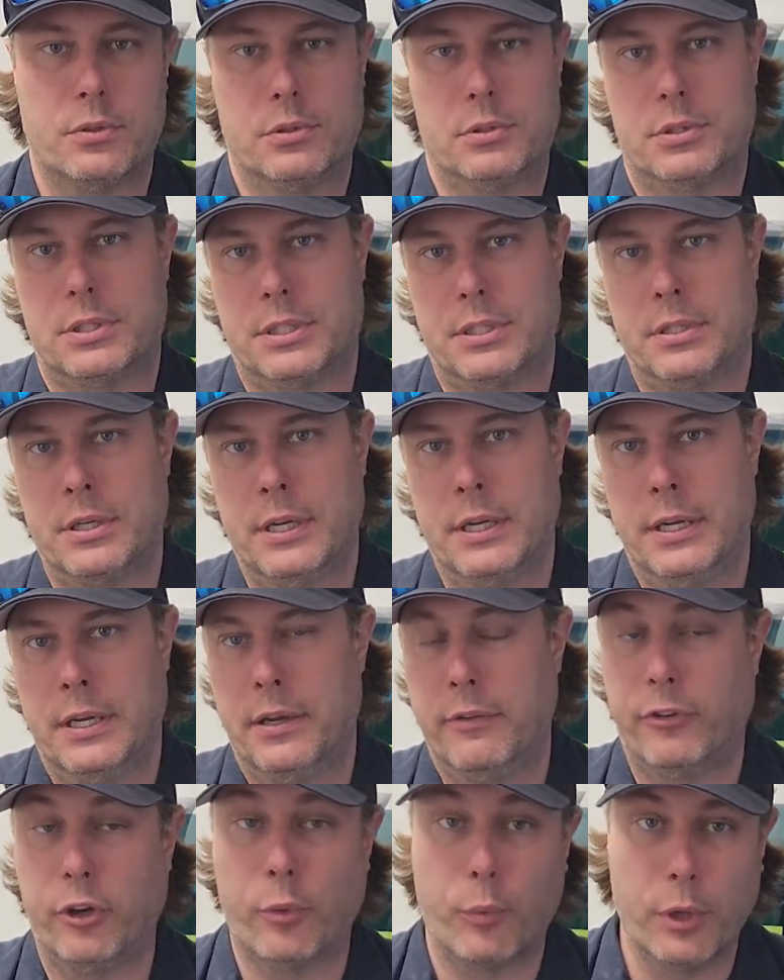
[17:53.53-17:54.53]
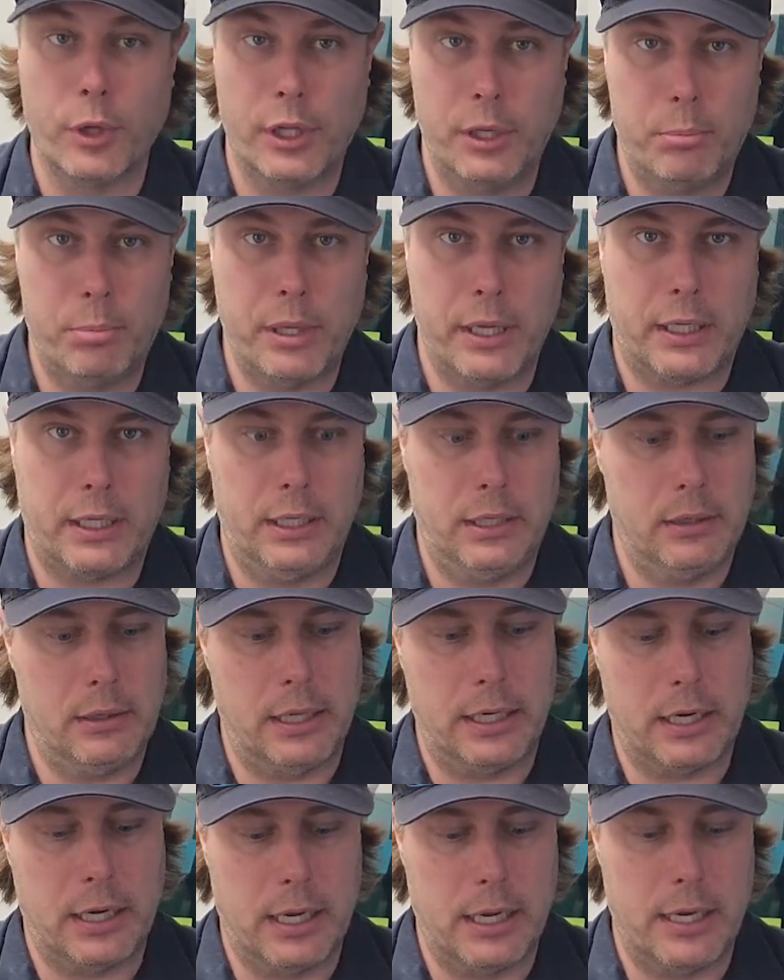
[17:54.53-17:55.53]
And then if you're really picky,
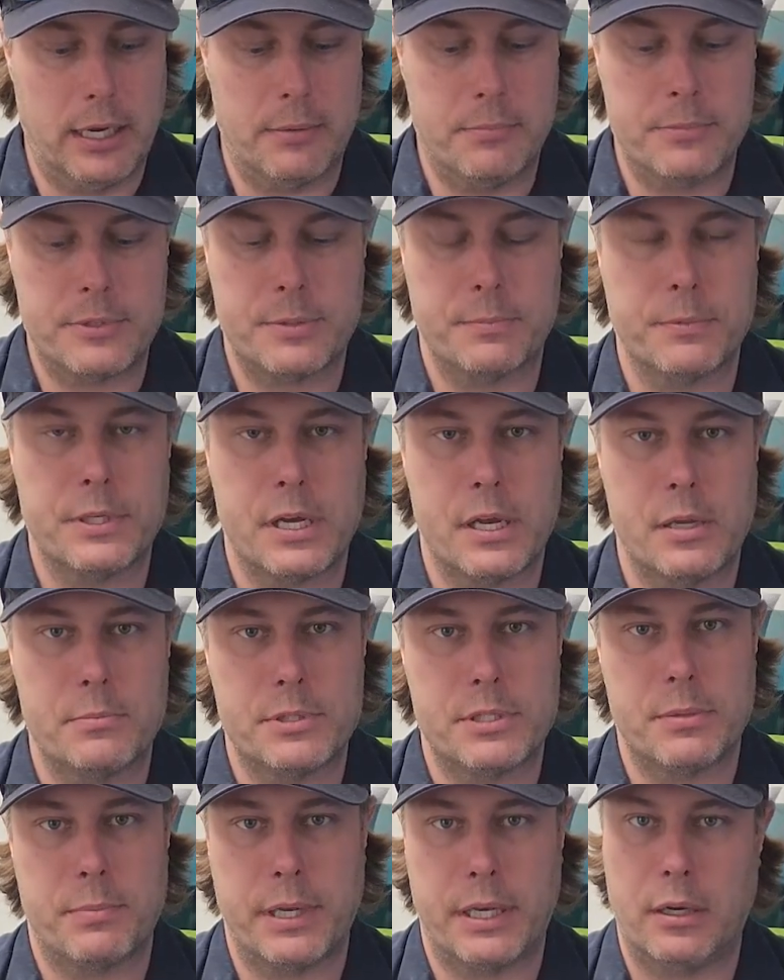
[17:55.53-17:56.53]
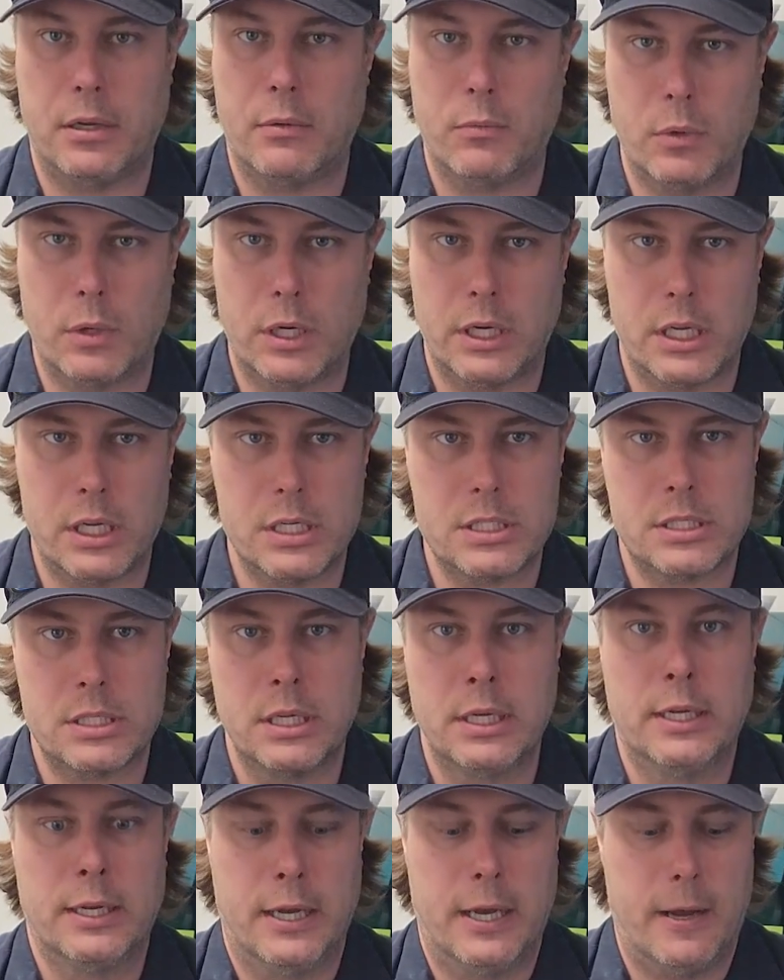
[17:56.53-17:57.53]
like I am sometimes, depending on what it is,
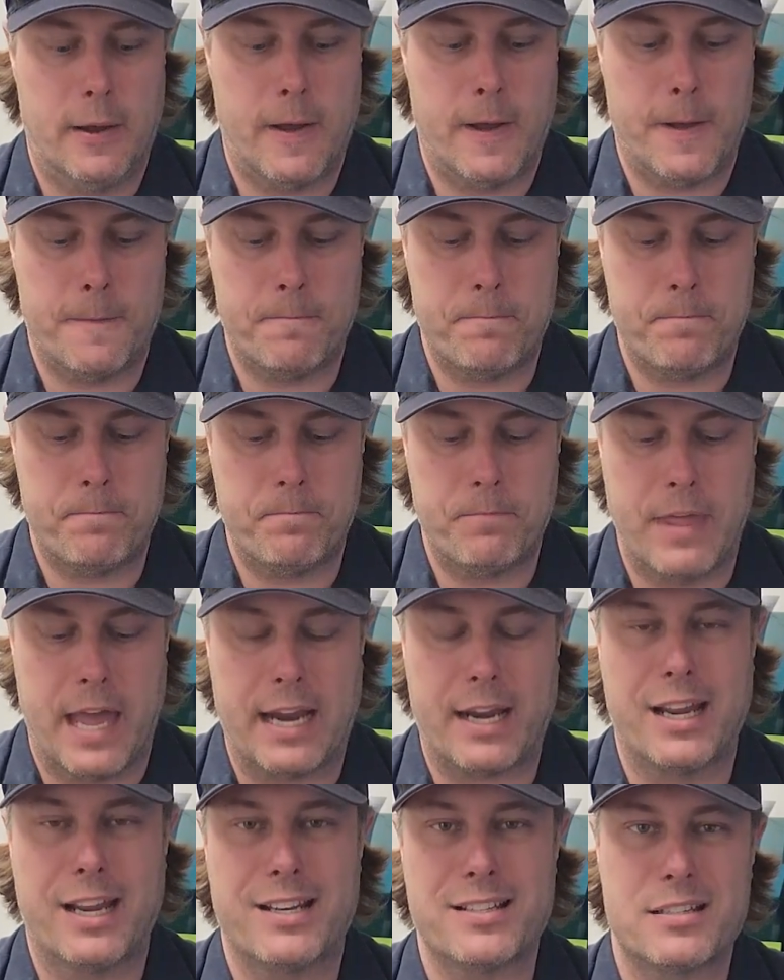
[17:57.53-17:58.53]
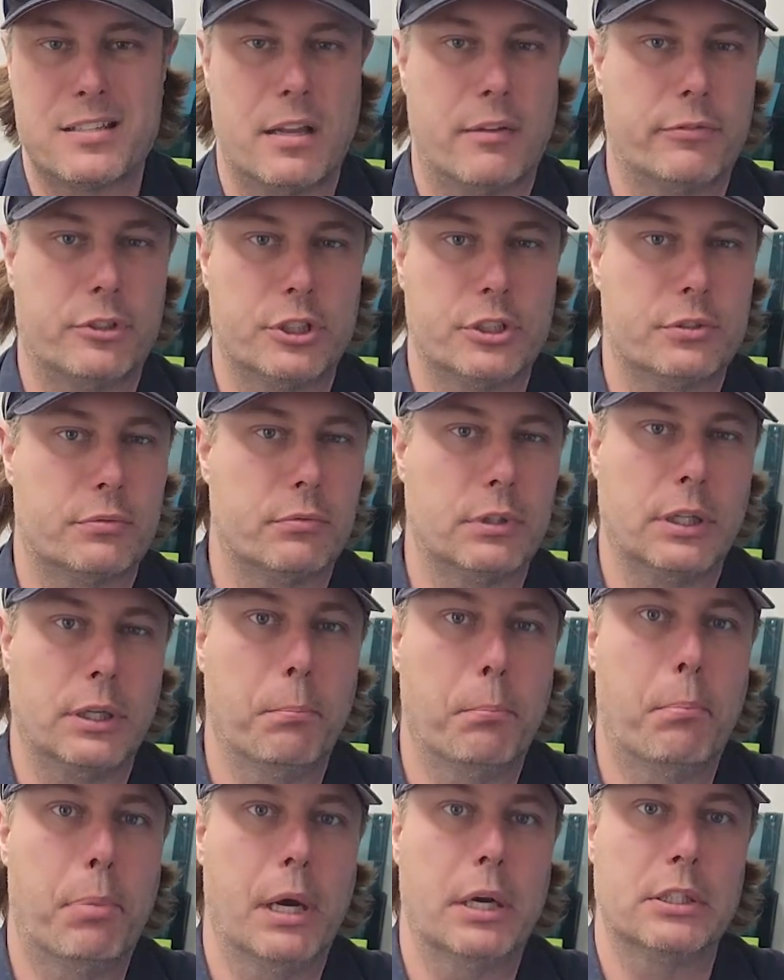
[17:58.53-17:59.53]
that kind of stuff just really
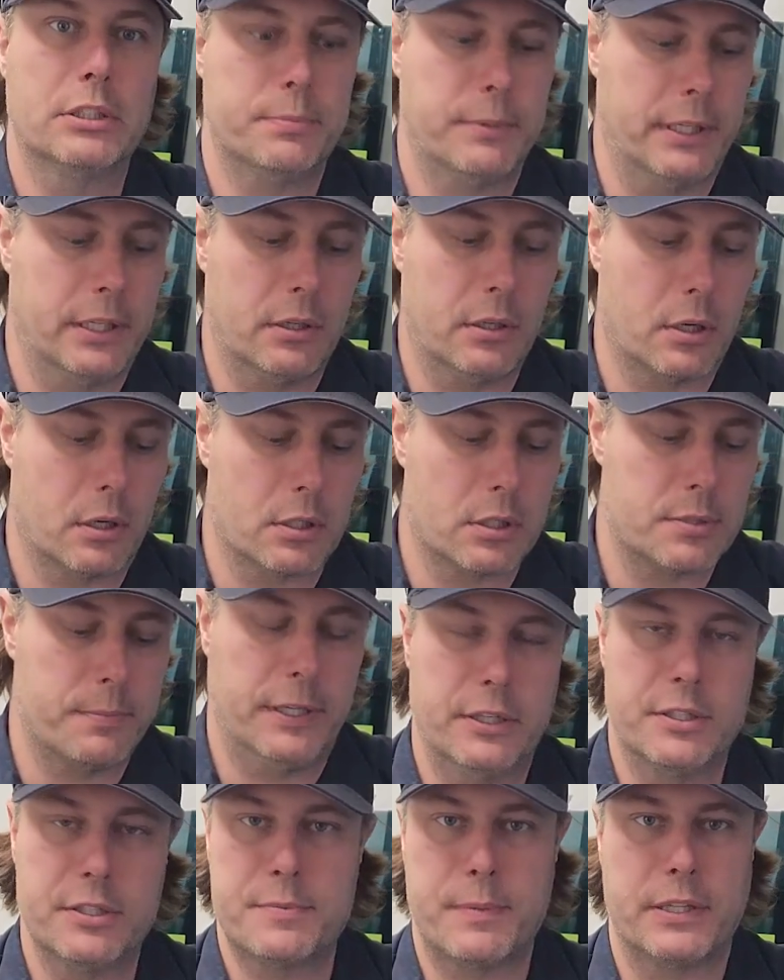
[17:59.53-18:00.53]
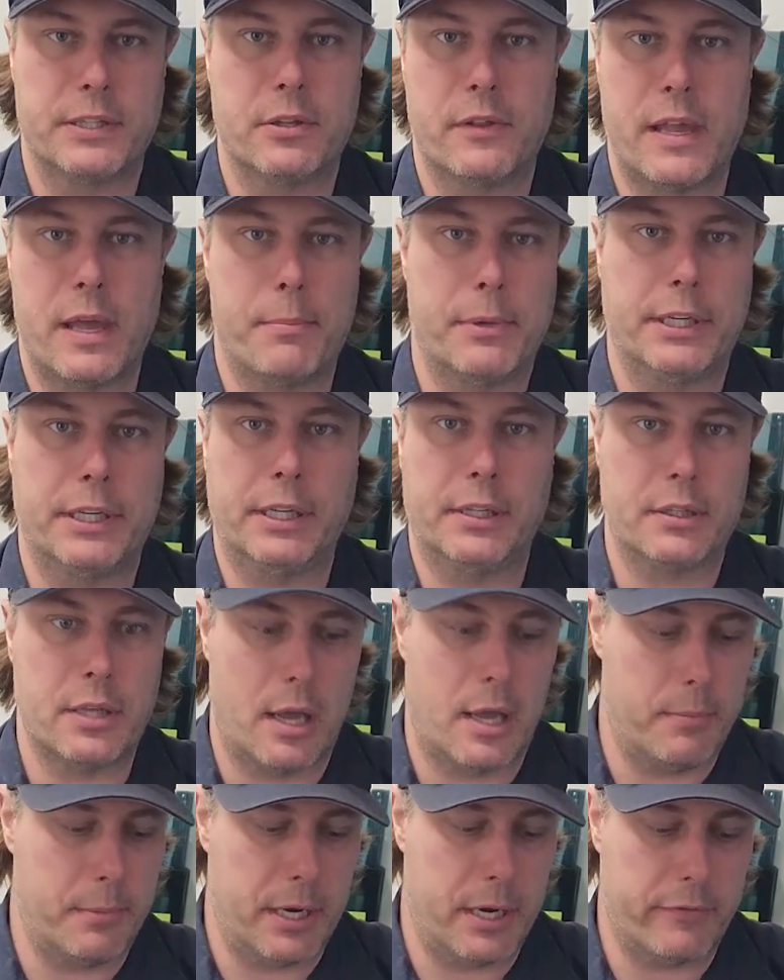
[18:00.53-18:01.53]
bugs me. It irks spent all that money and
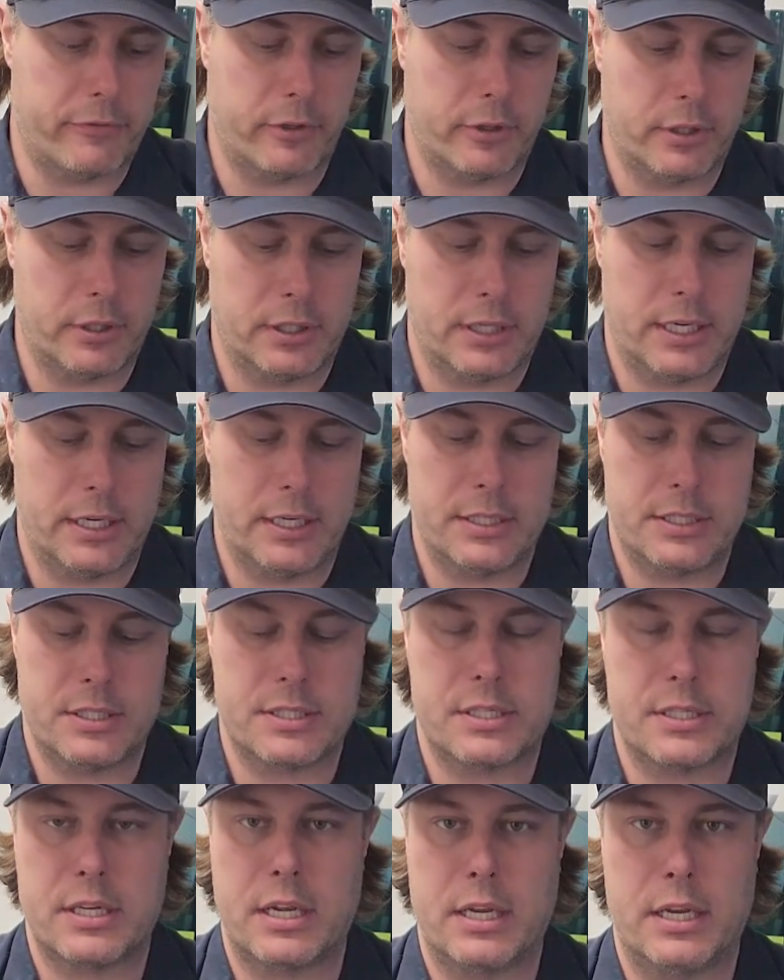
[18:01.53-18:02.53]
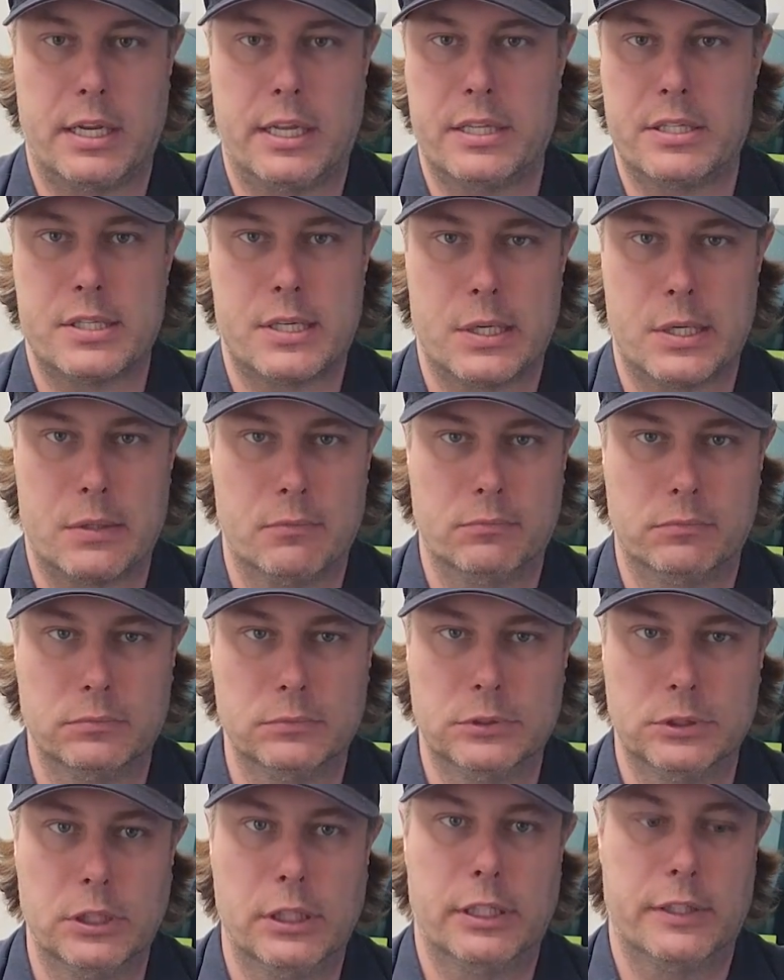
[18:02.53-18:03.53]
time and effort, and then it just kind of gets,
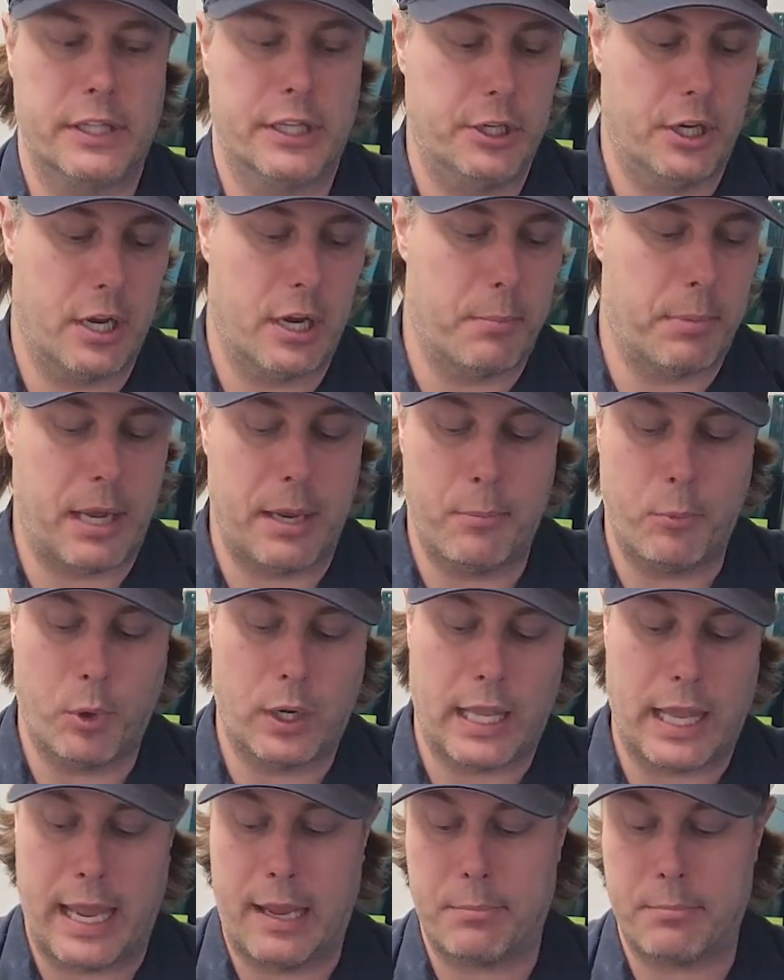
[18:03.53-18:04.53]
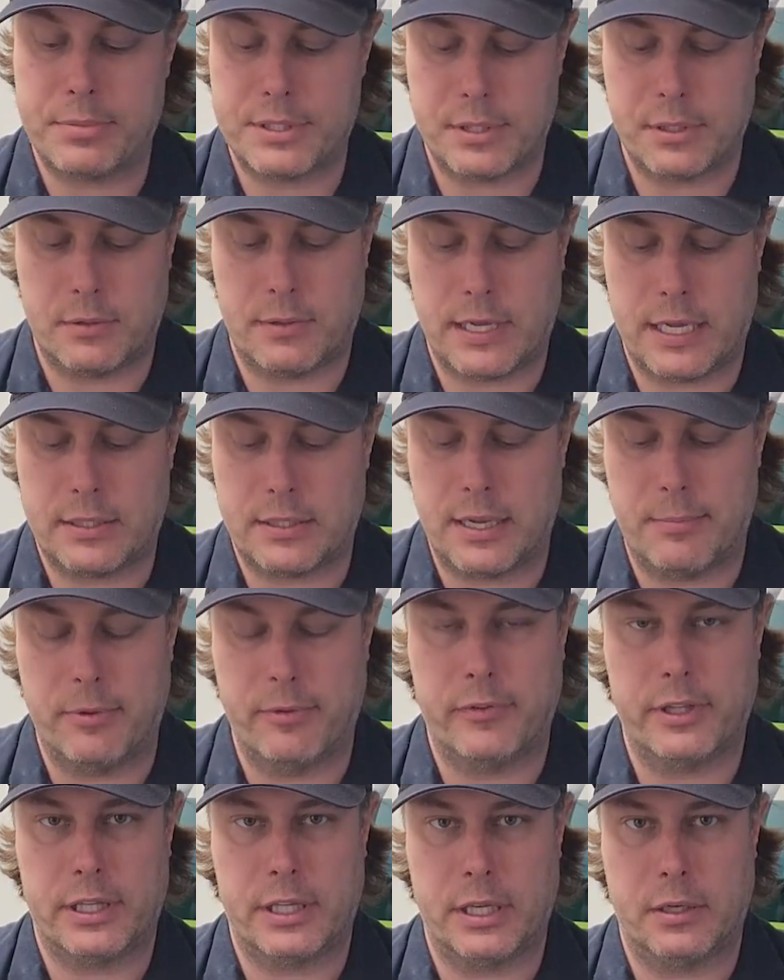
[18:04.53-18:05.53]
and then you got to buy more lamps and that type of
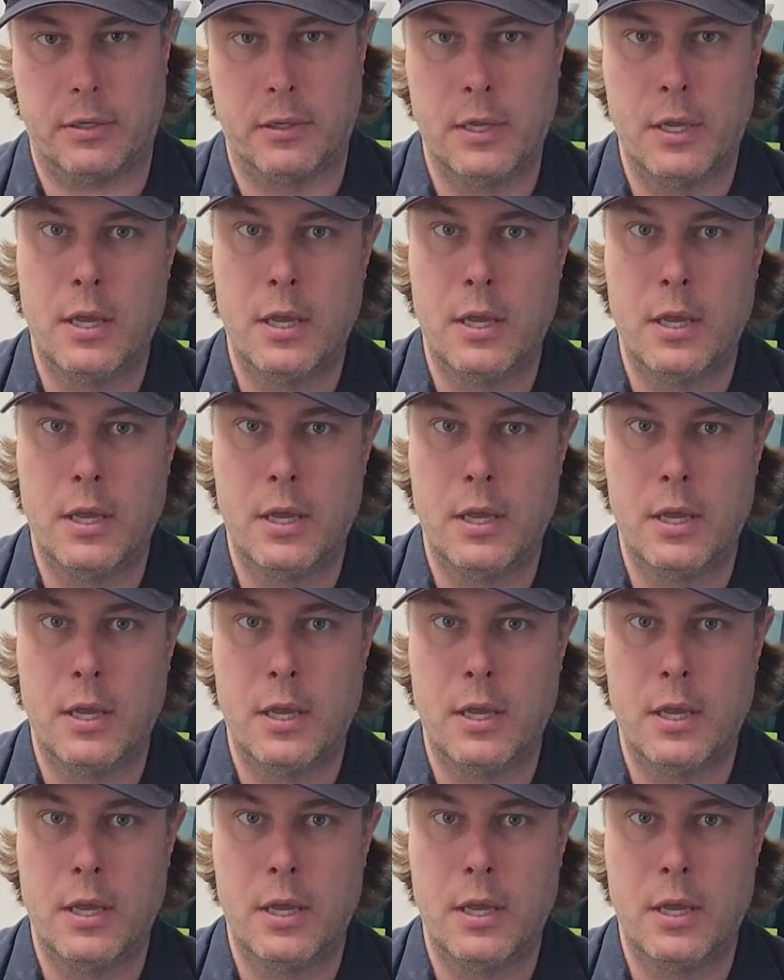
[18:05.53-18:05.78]
a thing.